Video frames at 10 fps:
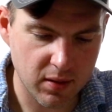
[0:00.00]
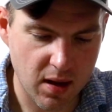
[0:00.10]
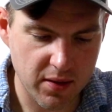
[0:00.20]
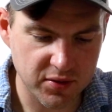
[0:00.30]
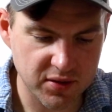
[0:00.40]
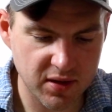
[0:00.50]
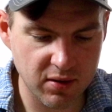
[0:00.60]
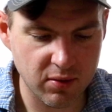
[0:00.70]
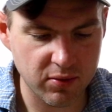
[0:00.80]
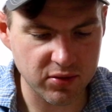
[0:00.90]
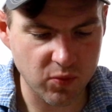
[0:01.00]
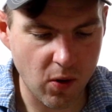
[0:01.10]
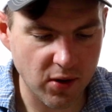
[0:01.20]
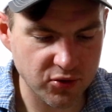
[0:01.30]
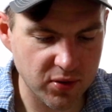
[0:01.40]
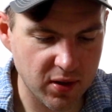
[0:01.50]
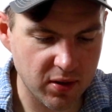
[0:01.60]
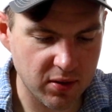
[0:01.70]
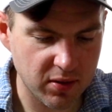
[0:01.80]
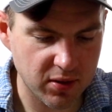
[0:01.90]
on this gear or this washer
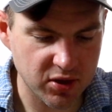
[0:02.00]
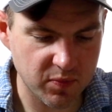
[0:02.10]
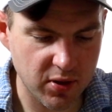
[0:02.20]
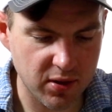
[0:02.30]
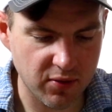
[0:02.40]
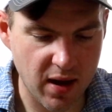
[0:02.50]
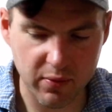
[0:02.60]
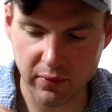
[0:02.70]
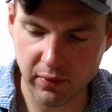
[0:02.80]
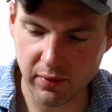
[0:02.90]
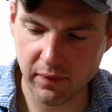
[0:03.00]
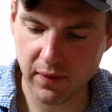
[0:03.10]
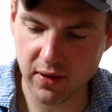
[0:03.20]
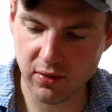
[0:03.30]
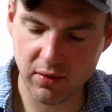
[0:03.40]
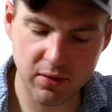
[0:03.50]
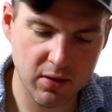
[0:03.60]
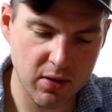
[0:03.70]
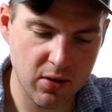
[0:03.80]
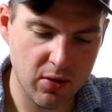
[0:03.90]
here and spread it around with your finger,
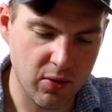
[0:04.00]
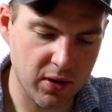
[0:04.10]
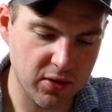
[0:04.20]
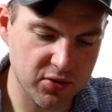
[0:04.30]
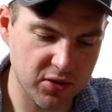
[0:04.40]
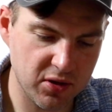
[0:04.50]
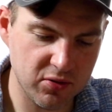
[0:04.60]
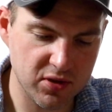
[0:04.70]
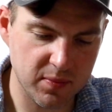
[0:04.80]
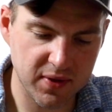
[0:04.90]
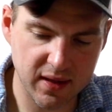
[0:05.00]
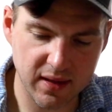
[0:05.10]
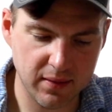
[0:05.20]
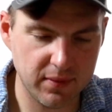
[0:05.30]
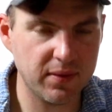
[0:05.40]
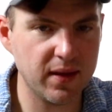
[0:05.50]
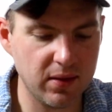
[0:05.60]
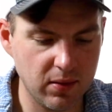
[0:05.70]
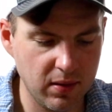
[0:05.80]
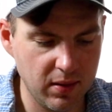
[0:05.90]
or you can use a Q-tip to get a
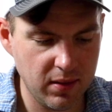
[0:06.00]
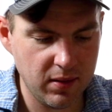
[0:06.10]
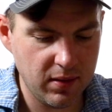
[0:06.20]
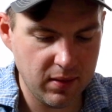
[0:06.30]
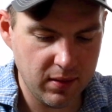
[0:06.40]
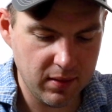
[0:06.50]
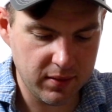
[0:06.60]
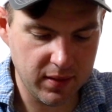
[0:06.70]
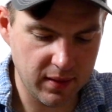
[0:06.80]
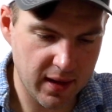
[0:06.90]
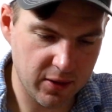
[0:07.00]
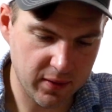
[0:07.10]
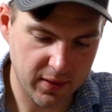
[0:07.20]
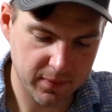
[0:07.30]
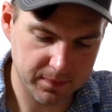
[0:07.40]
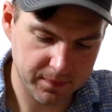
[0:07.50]
thin layer there.